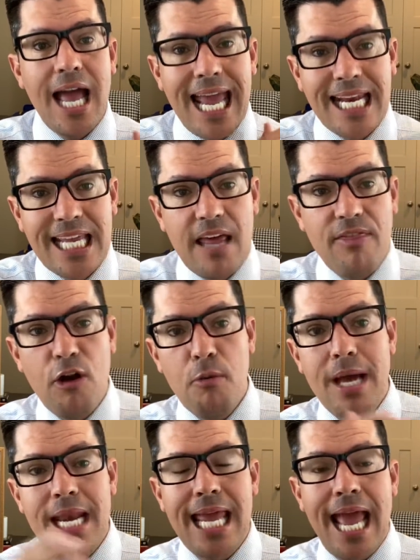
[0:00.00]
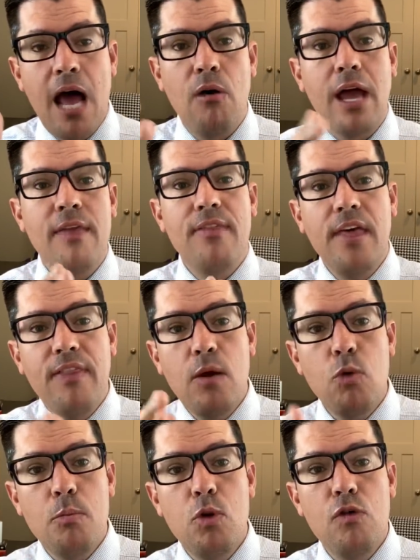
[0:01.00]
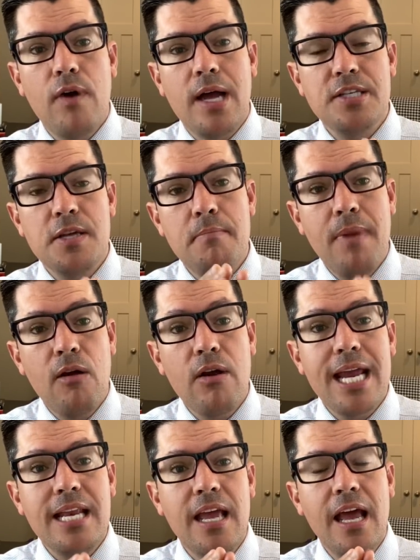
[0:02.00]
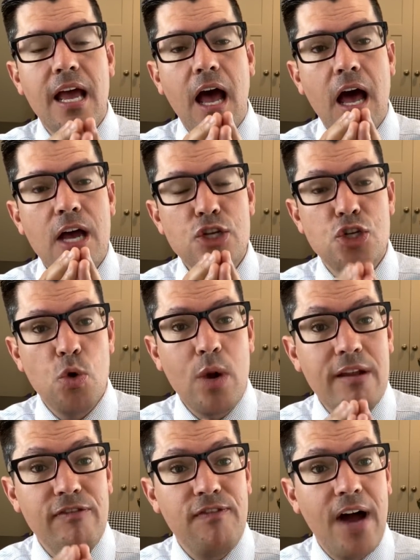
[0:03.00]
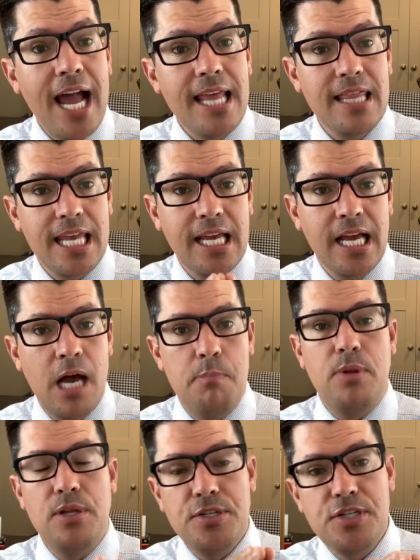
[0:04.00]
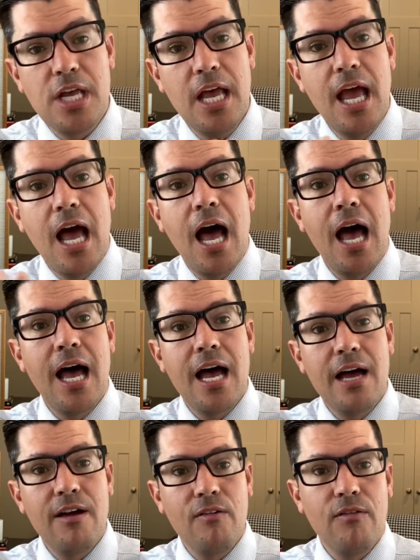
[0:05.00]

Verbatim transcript: and get their money out, and then they will move on to married uh, joint filing couples uh,